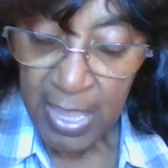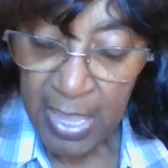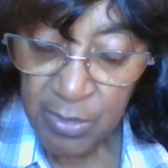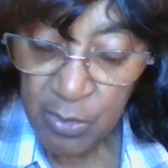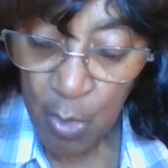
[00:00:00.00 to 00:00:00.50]

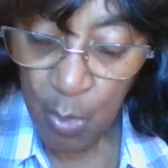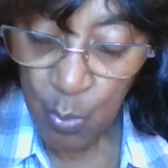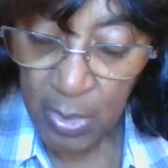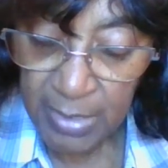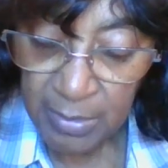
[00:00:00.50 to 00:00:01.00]
and no
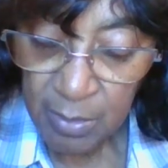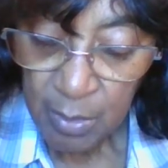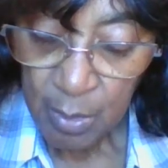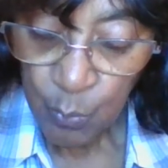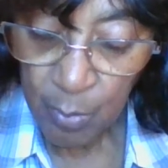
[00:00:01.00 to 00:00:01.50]
one
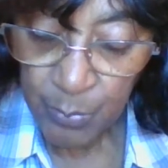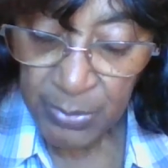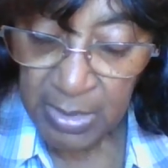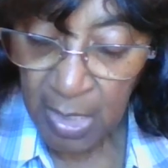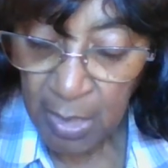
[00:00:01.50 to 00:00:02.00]
will
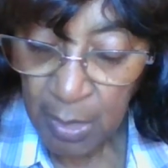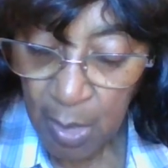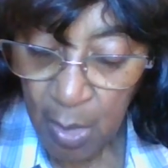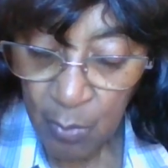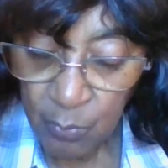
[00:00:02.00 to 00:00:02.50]
be
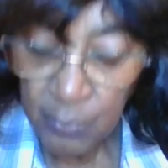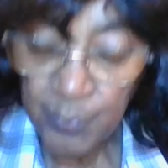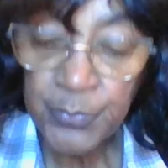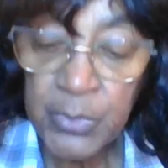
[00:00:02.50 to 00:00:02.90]
alone